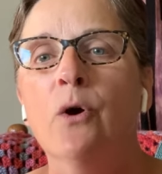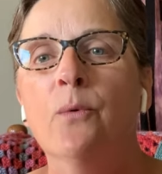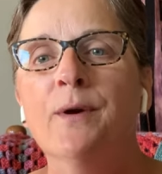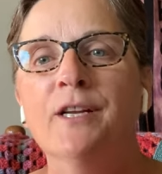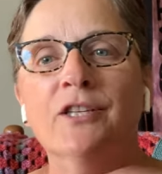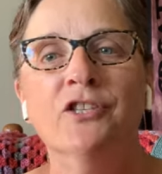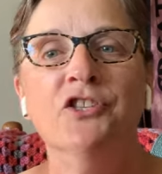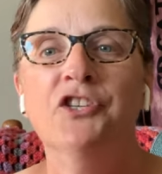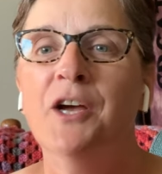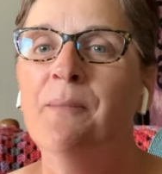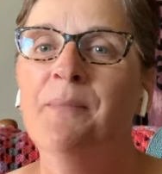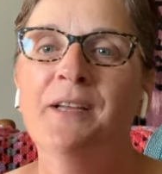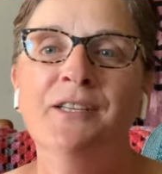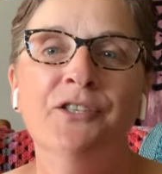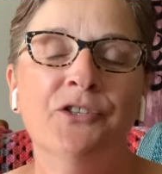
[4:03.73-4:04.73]
We just
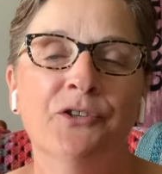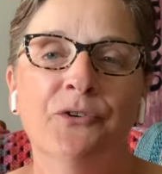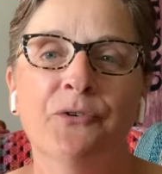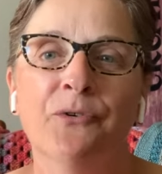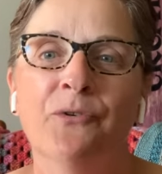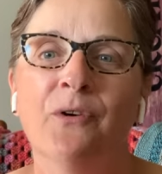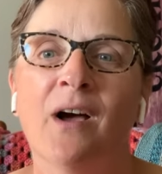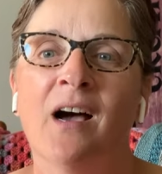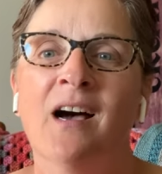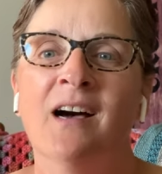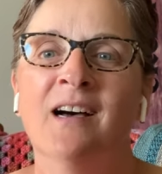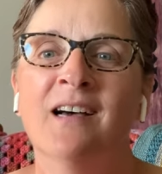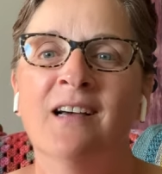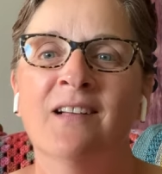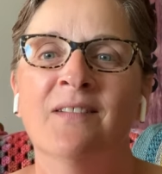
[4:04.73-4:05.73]
jump into
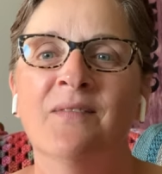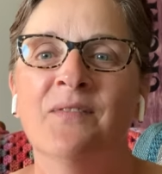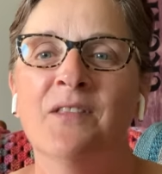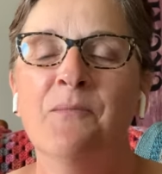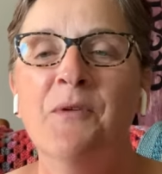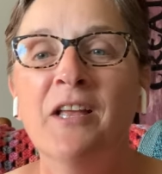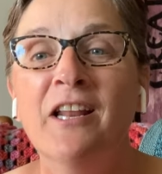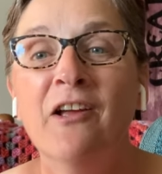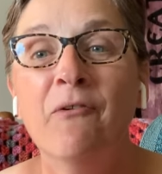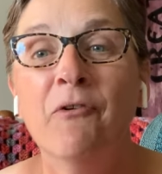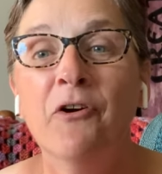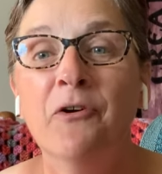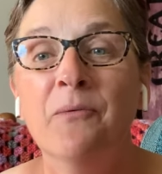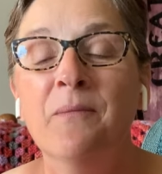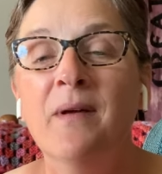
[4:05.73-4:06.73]
uh, the meeting
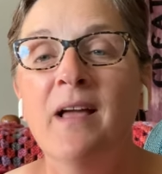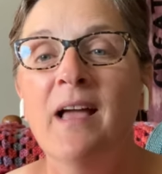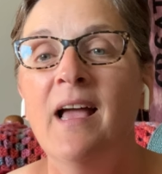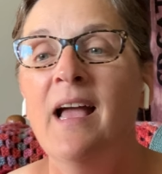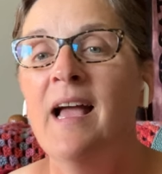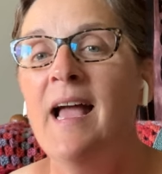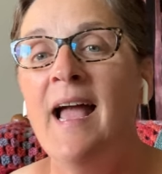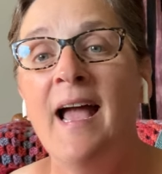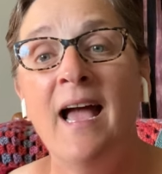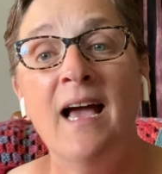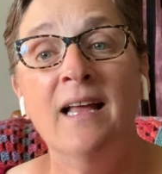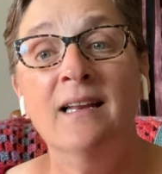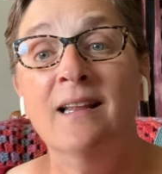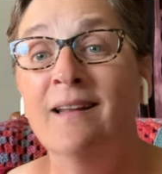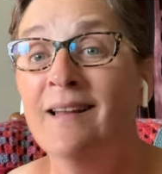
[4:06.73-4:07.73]
room
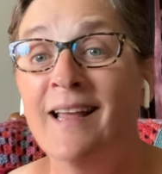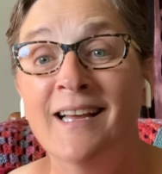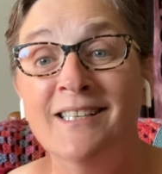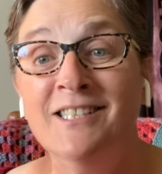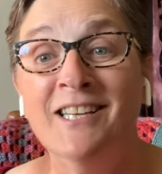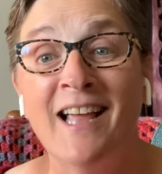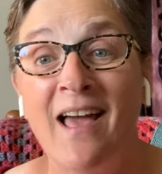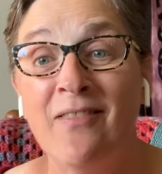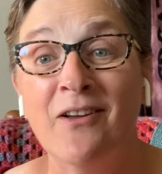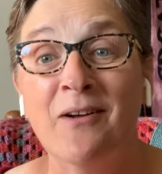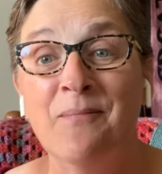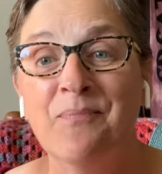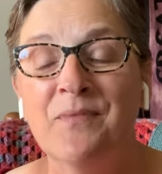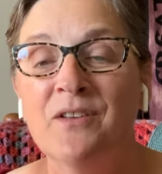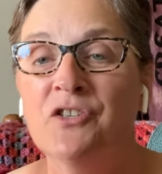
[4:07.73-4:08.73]
and knit together,
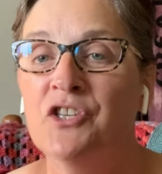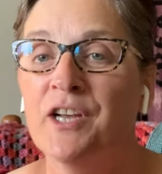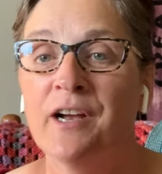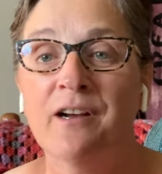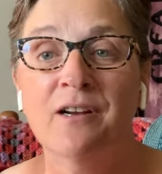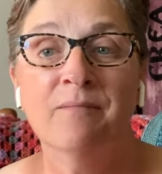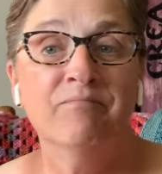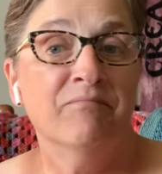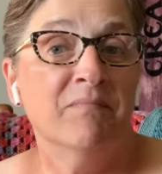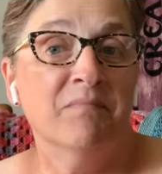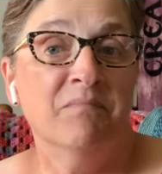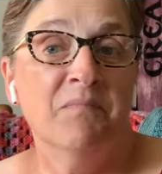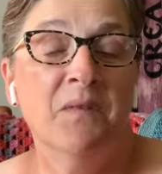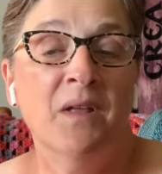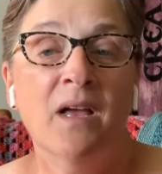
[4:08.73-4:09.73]
share,
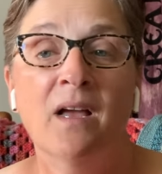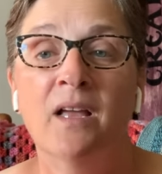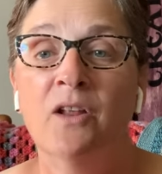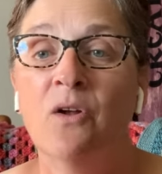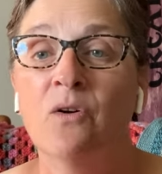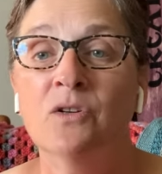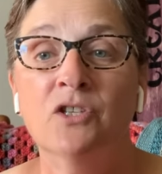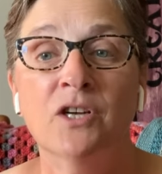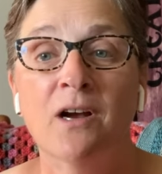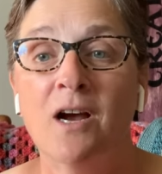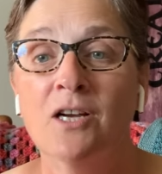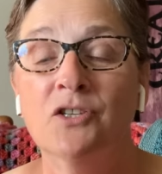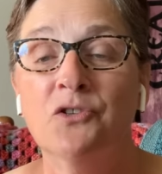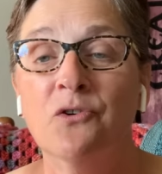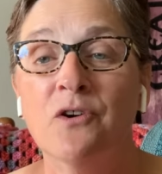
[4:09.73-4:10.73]
you know, share our
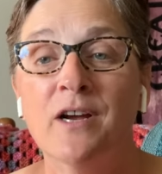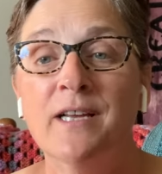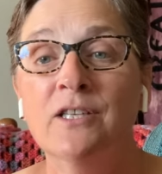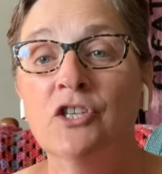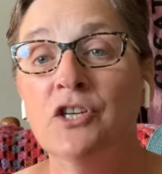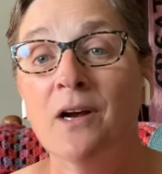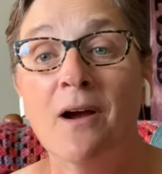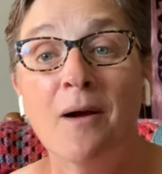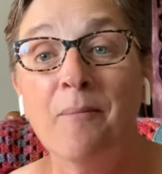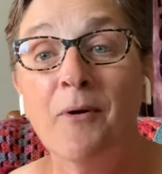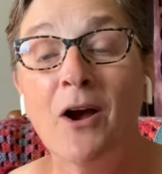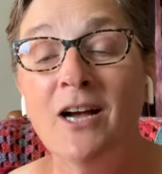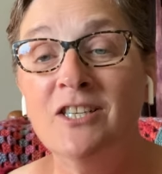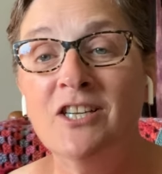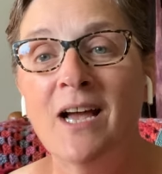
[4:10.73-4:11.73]
stories, share our
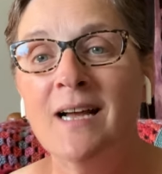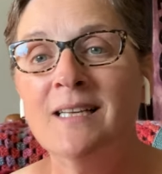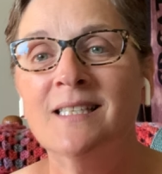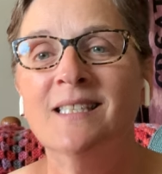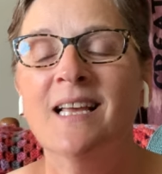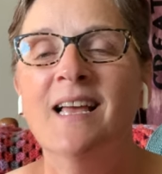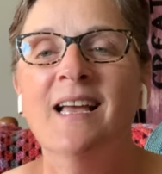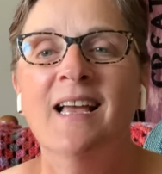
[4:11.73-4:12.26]
projects,